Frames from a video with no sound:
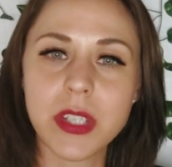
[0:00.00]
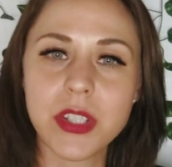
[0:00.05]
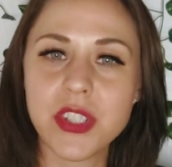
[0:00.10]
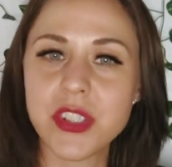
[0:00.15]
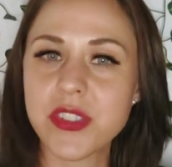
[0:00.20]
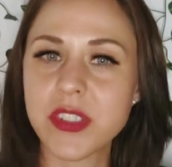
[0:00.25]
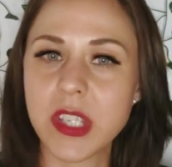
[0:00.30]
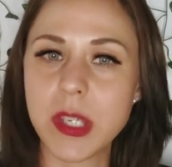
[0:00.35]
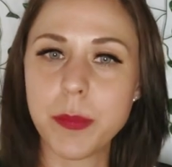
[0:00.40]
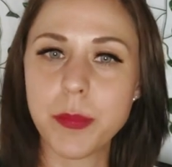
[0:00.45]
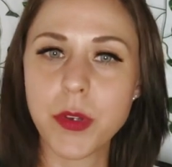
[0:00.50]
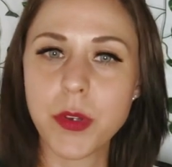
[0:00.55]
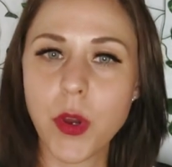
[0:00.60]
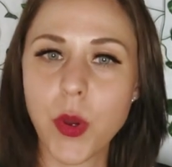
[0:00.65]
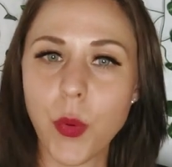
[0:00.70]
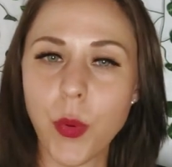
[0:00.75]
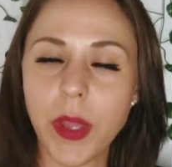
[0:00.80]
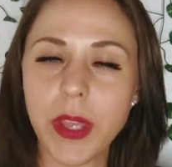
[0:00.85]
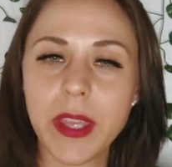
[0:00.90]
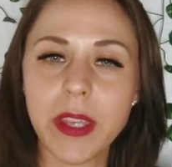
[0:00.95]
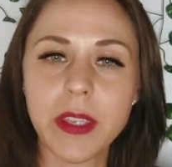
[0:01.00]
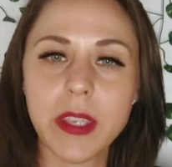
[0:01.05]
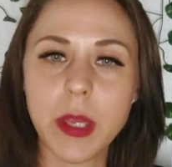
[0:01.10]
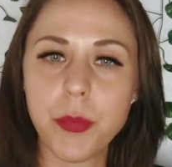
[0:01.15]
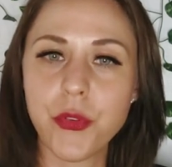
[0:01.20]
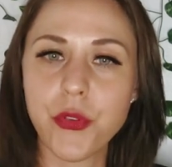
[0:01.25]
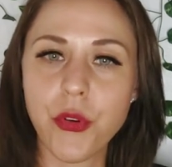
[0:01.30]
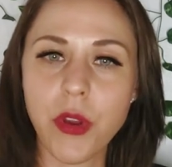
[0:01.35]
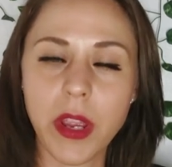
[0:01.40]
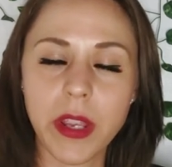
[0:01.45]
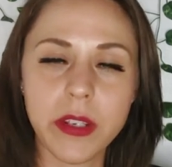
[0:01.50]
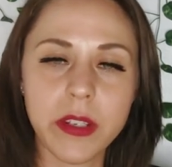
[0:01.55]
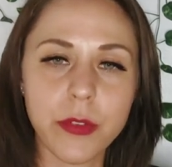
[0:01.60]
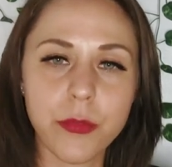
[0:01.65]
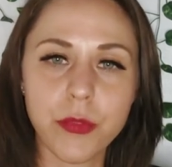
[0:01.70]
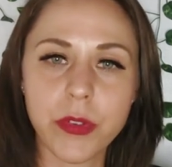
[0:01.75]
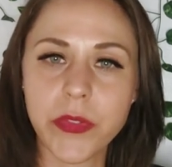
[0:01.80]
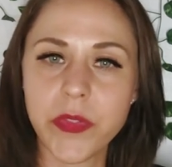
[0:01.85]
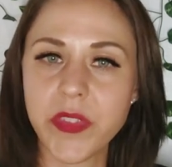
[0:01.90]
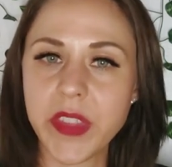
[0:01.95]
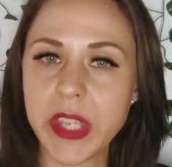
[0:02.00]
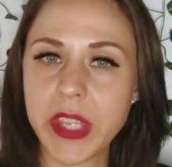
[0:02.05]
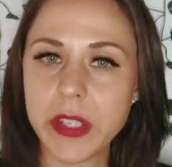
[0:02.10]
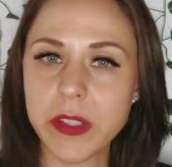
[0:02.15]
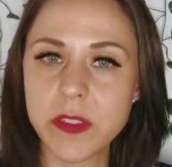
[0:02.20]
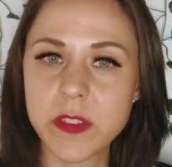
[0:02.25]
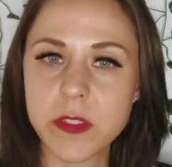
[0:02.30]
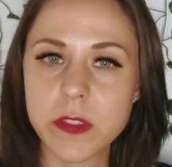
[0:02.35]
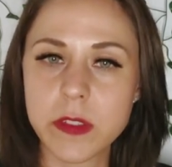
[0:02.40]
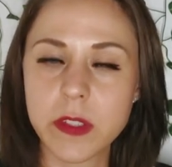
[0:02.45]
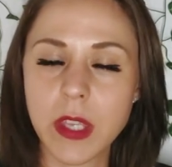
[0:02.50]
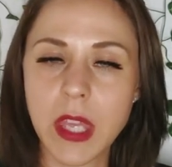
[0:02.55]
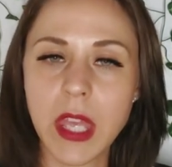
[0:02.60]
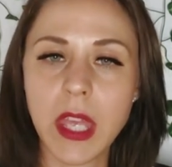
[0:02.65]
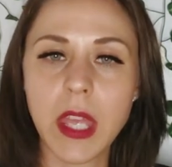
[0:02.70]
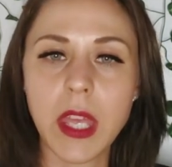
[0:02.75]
and just keep going and keep trying different things,